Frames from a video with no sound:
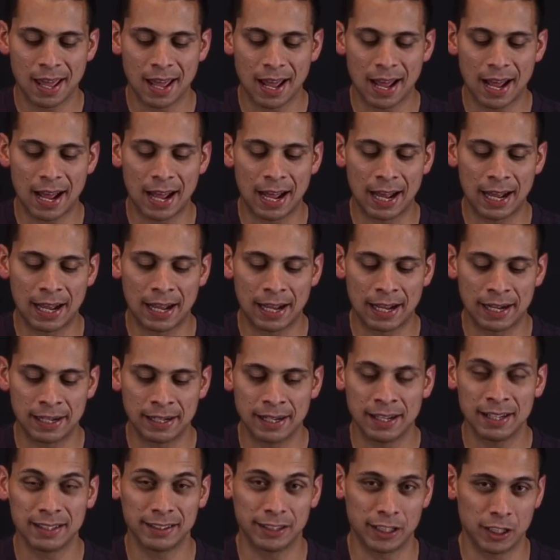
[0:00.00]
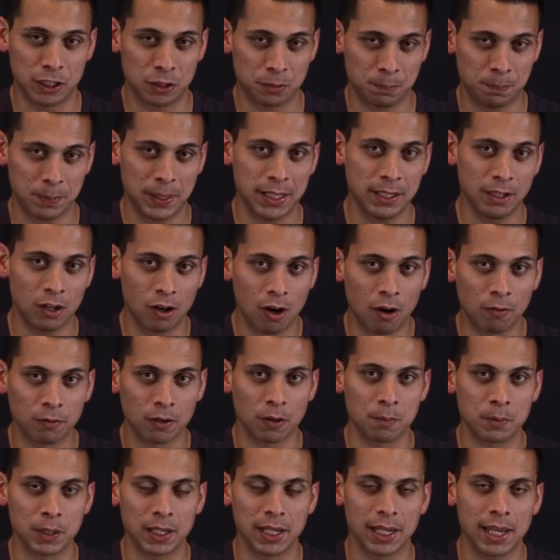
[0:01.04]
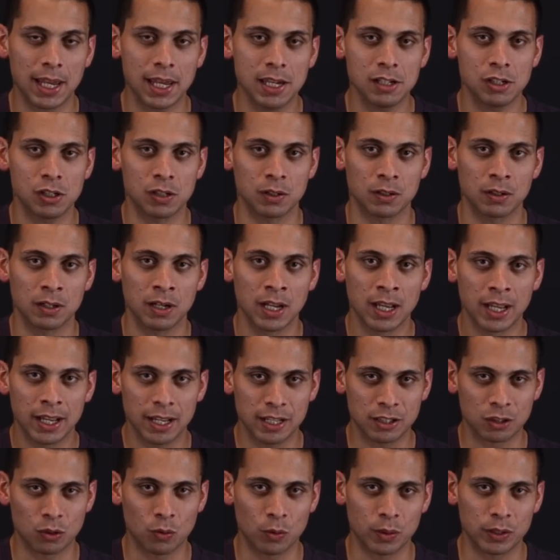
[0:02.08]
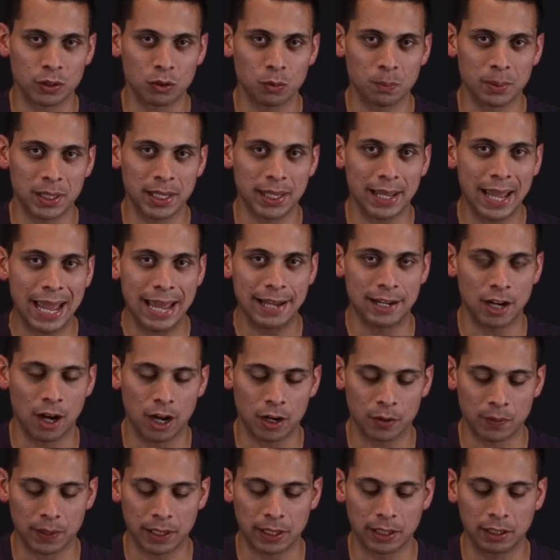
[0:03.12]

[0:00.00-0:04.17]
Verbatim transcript: and the speed of communication is going to be 800